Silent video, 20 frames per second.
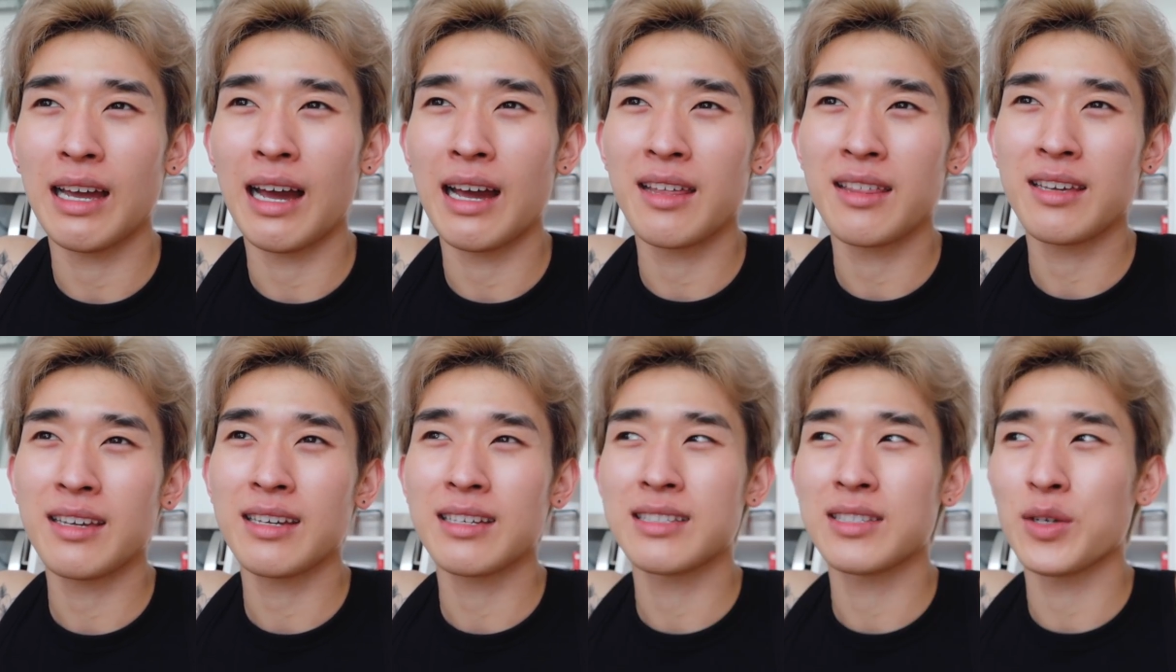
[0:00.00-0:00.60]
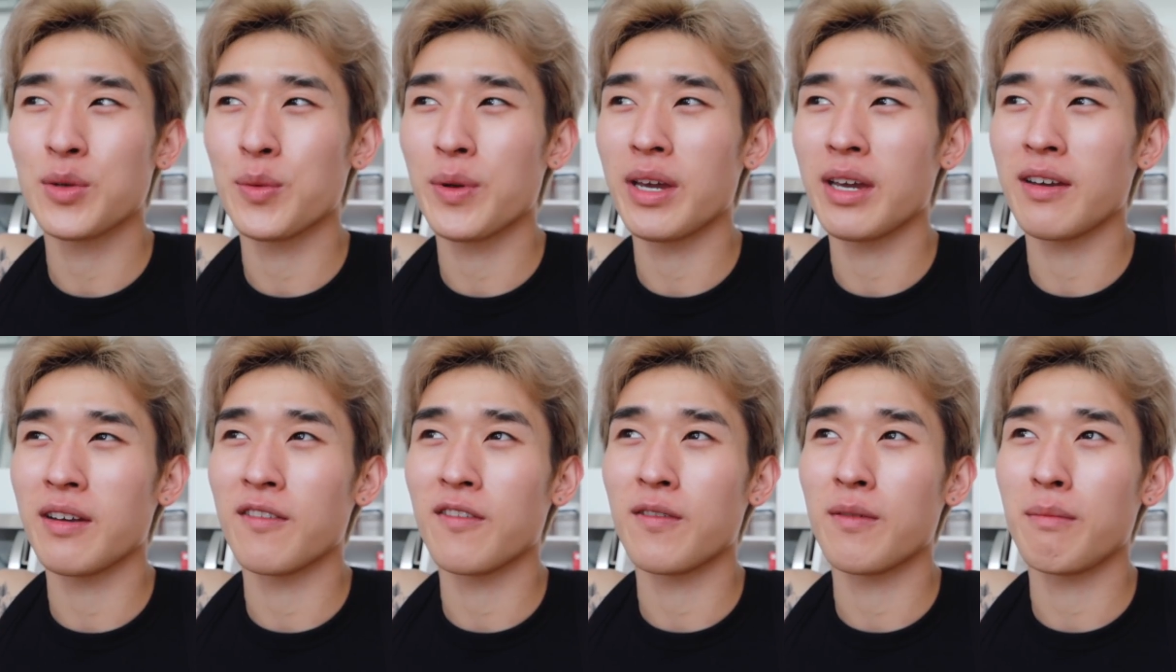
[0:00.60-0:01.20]
I think it's a way
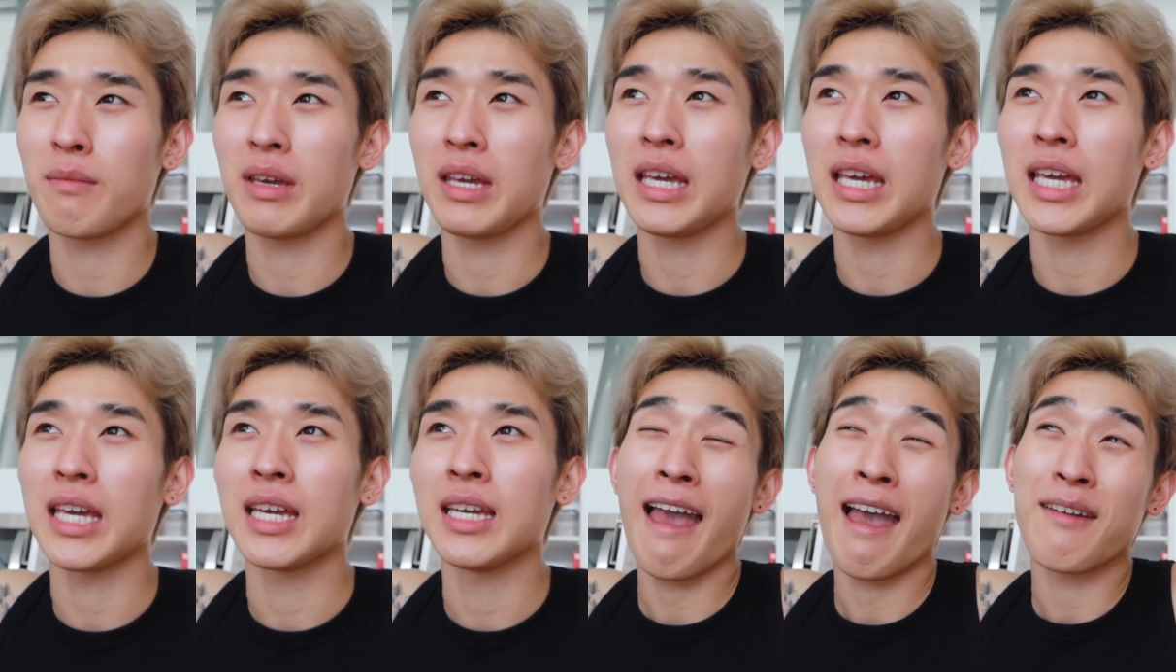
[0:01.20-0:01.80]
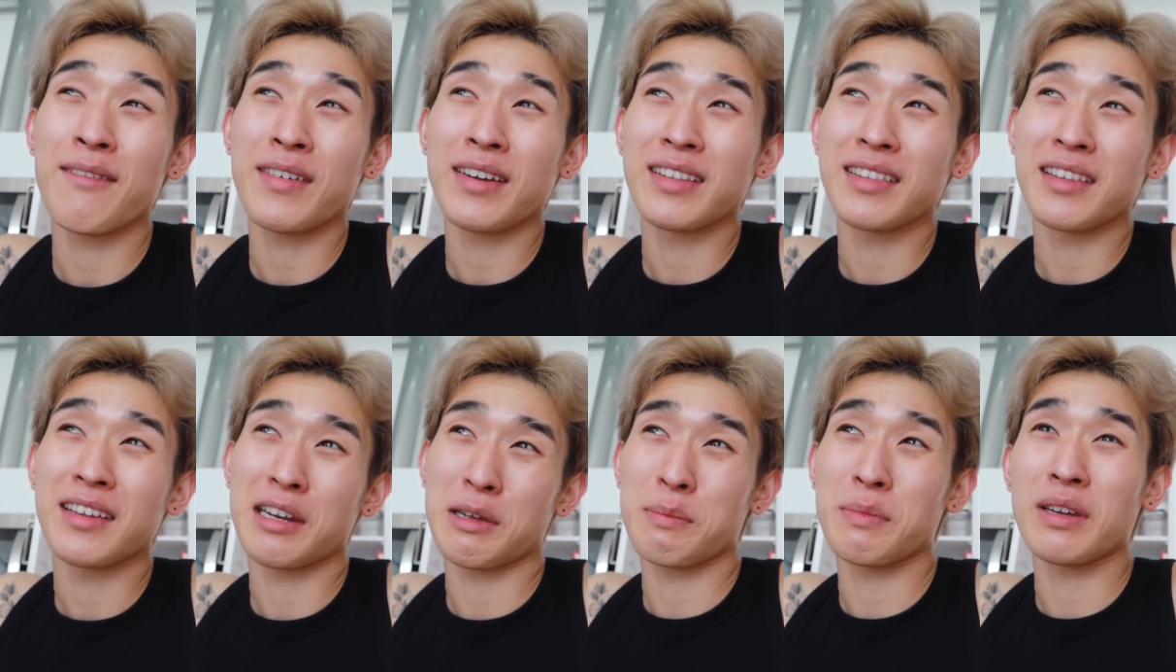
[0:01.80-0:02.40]
of me having a
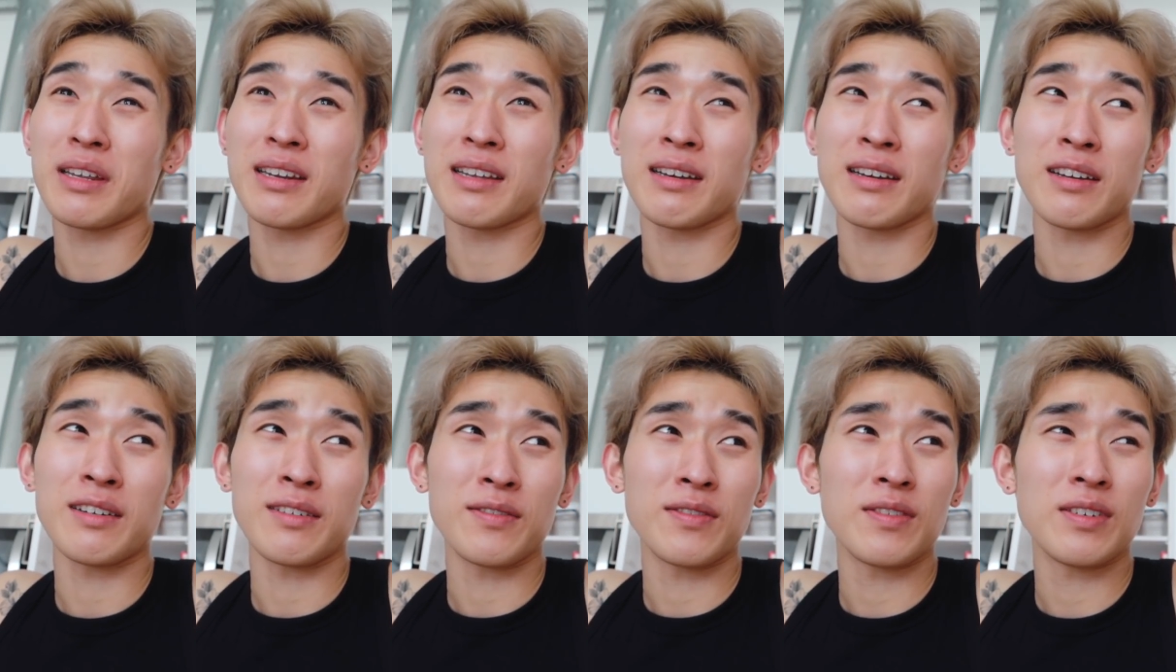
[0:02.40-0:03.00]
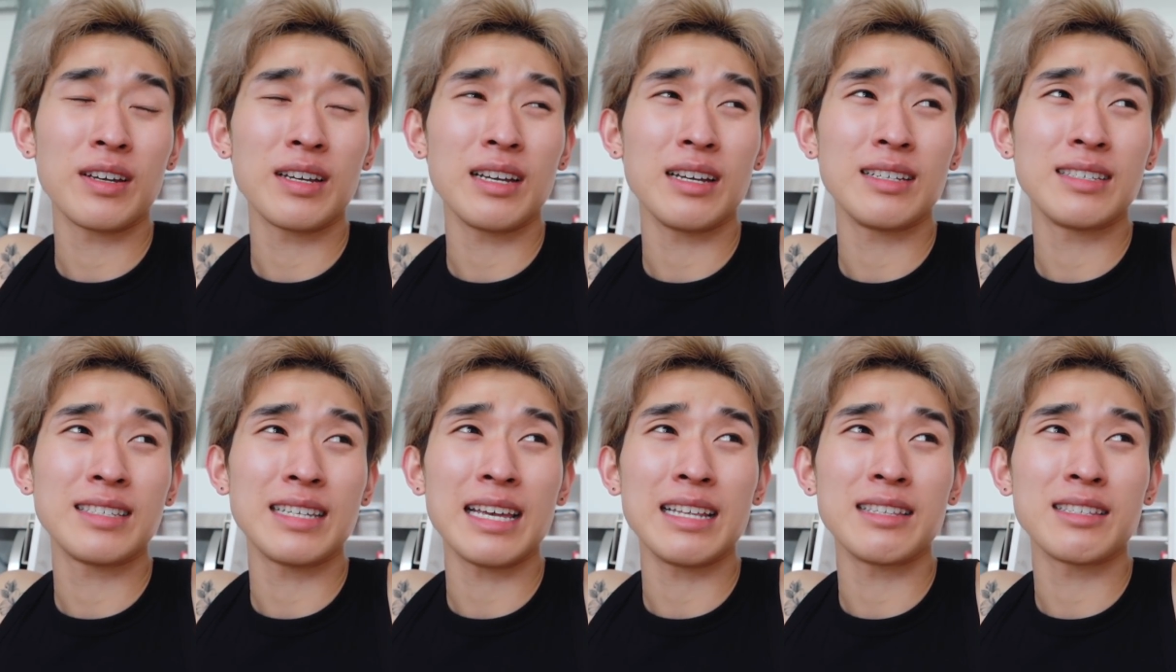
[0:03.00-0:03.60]
little bit of
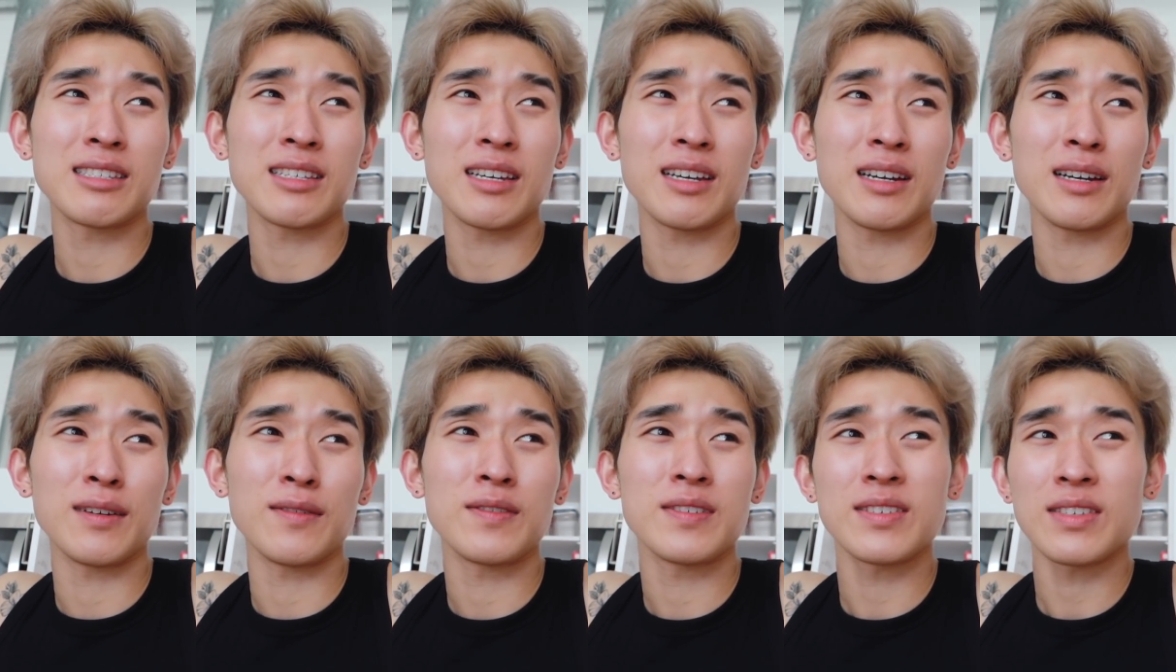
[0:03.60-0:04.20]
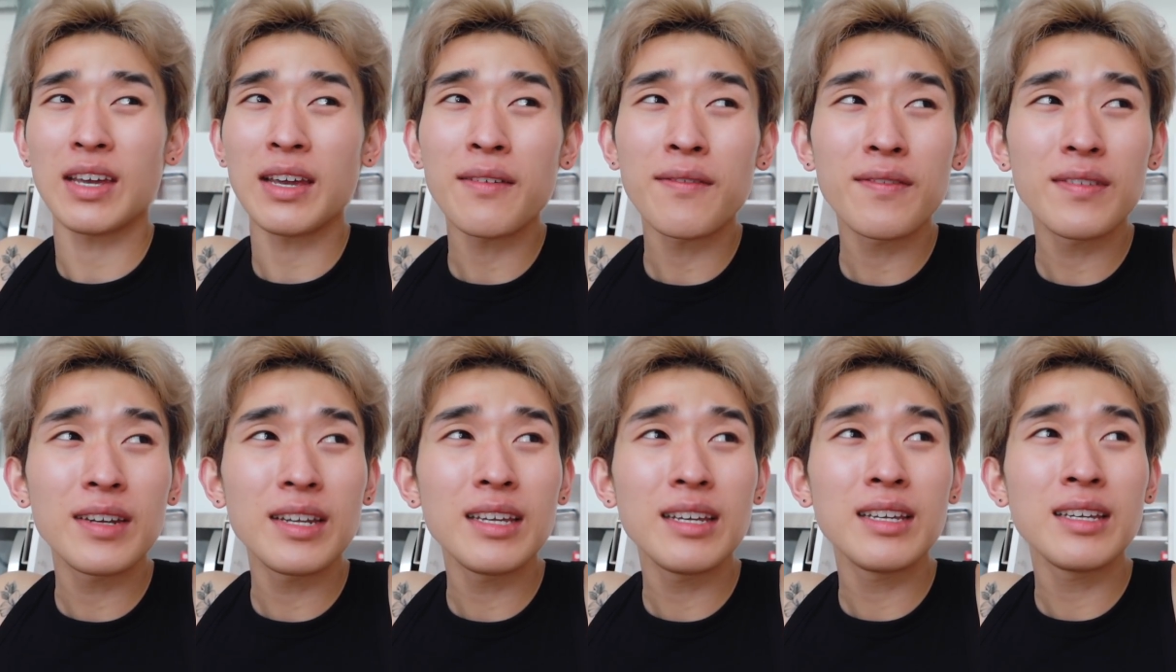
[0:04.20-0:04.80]
sense of
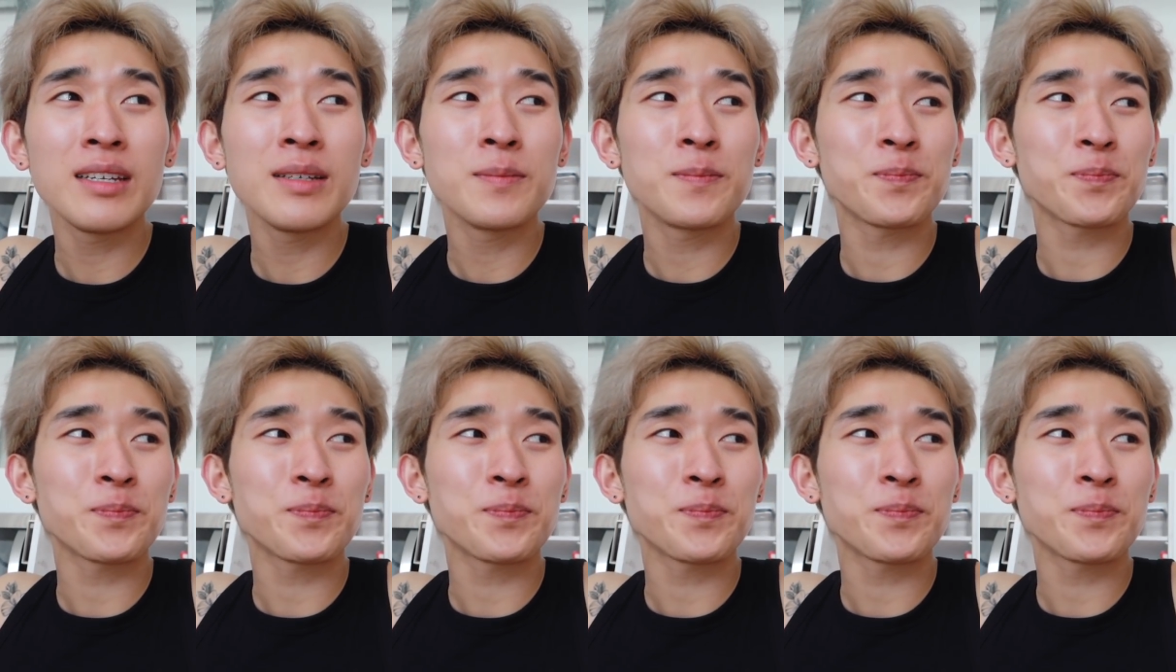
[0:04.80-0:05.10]
safety.